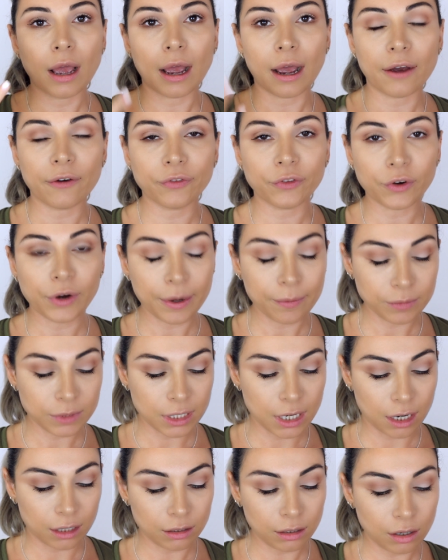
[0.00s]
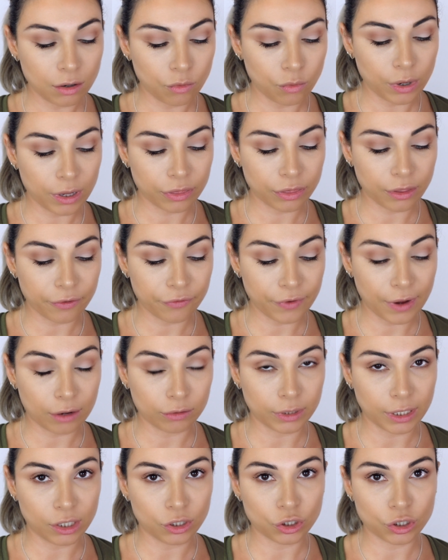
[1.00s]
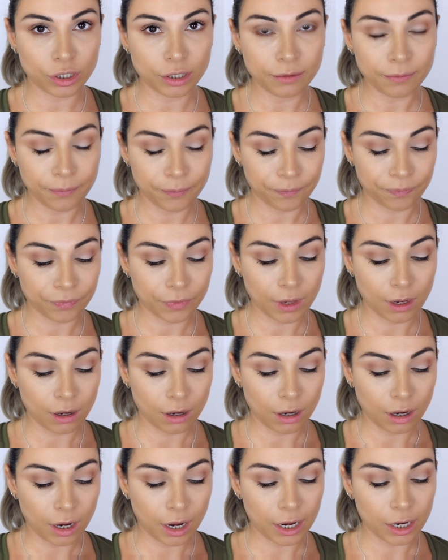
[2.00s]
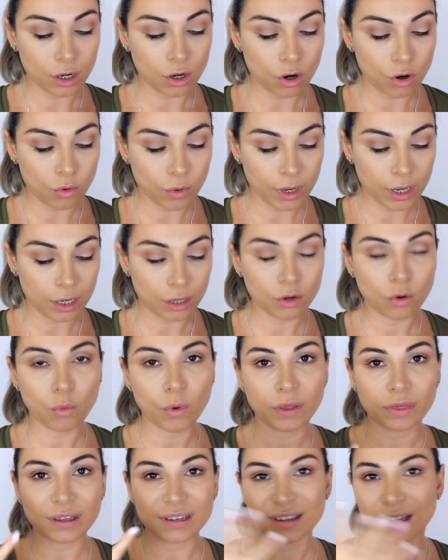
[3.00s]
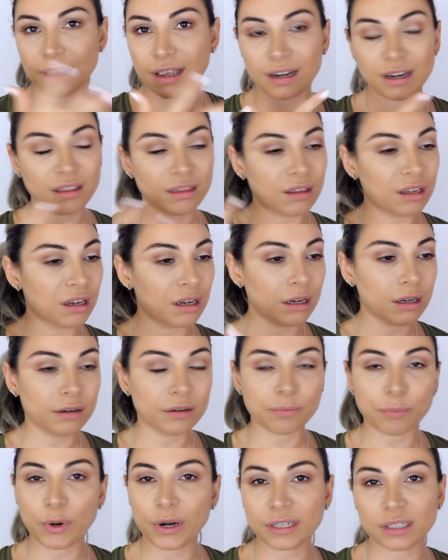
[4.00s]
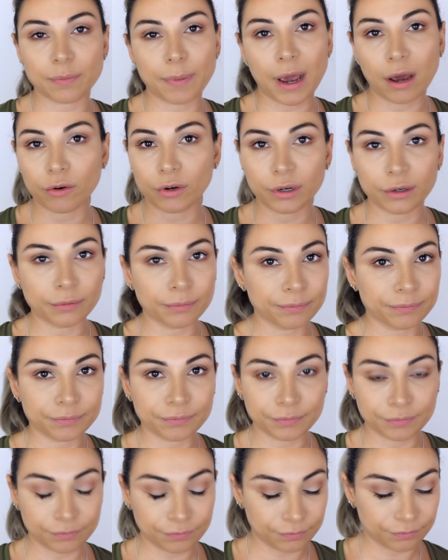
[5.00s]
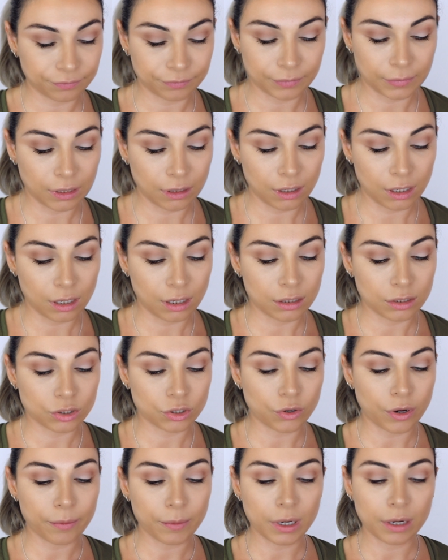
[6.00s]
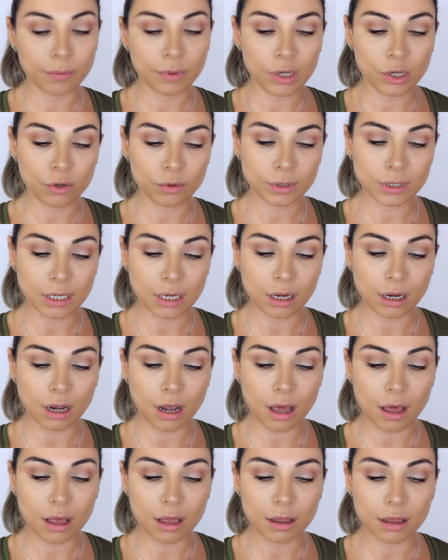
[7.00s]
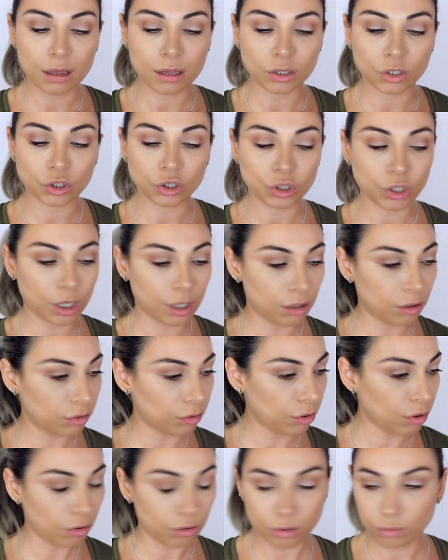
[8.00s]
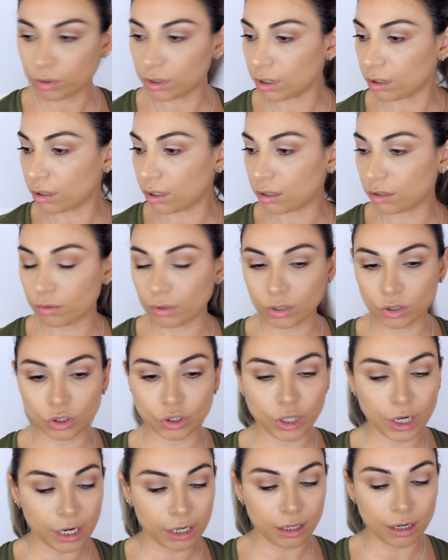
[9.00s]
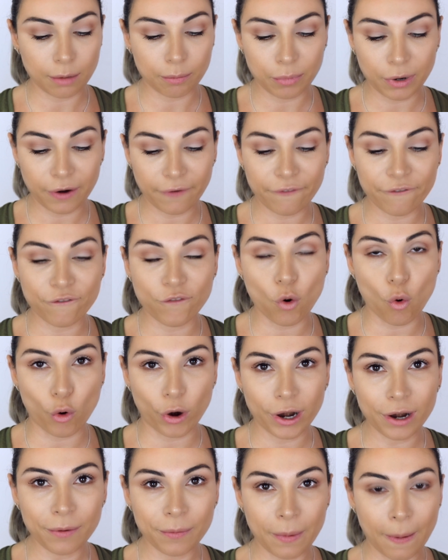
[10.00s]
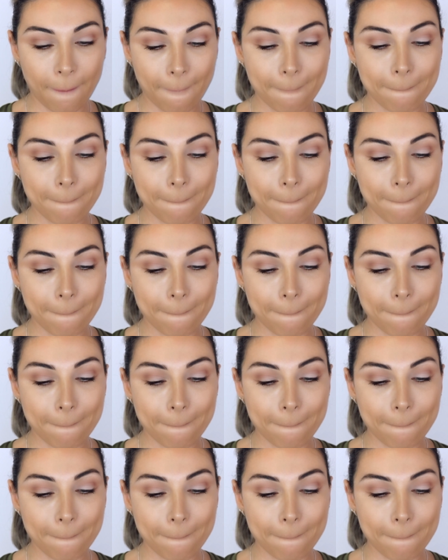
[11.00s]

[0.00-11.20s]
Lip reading: After I'm done with the foundation, I go in with anything pressed powder. So I'm gonna be using shade, no, it wasn't this one, shade number 4.